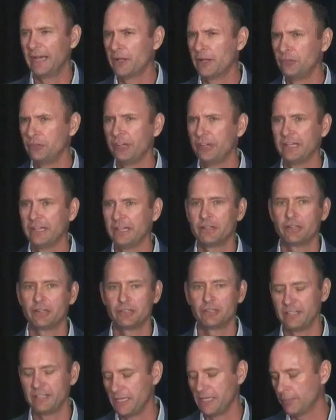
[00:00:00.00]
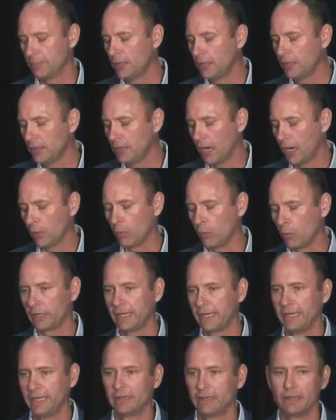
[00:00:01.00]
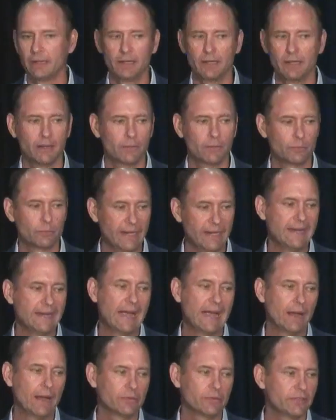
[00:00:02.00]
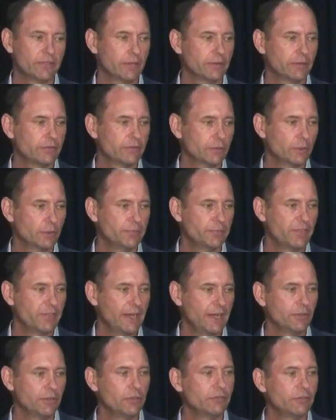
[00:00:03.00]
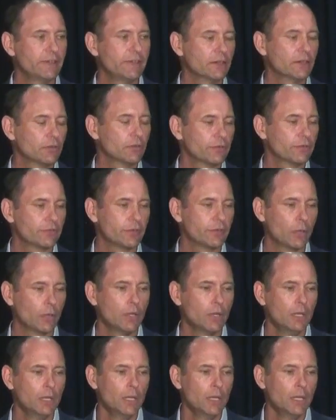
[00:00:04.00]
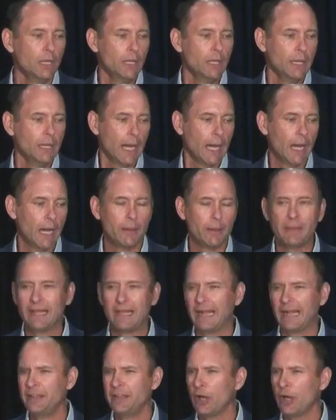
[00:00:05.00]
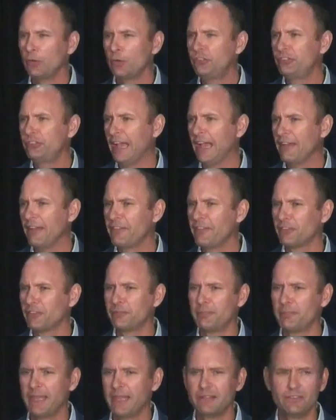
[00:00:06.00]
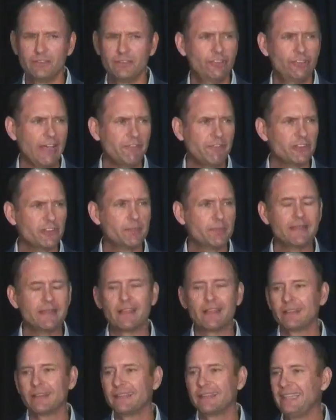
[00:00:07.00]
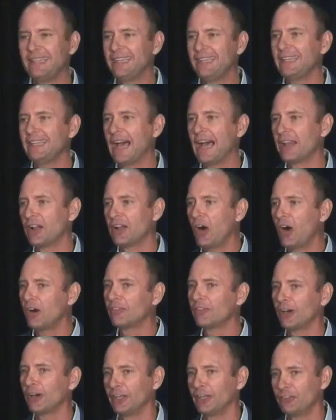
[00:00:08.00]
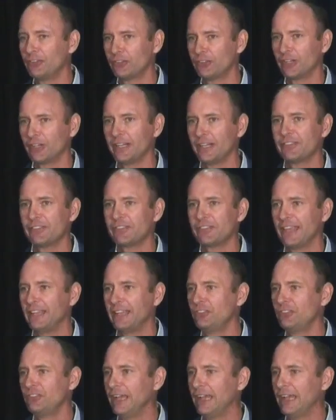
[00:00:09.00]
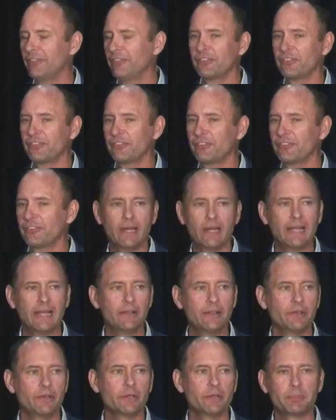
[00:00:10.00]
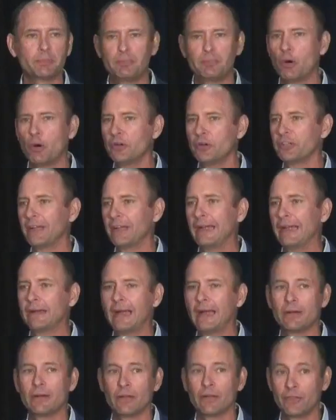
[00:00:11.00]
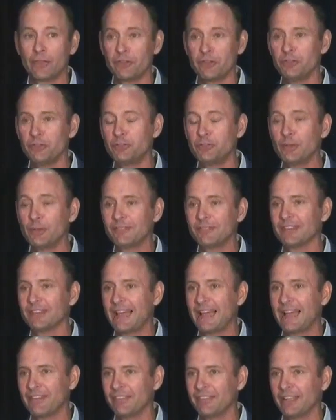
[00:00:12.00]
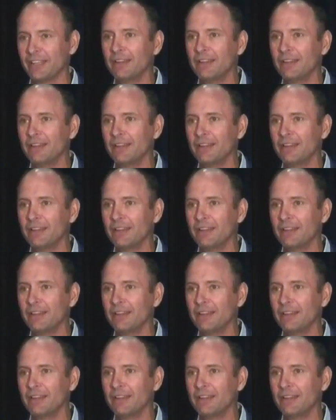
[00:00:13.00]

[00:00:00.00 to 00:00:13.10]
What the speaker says: Jenny and her team are working right now to obtain new vehicles. So, and I know Jeff has been the lead on all of our insurance. And Jeff, sorry, I know you're pulling your hair out, although you do have a lot of it.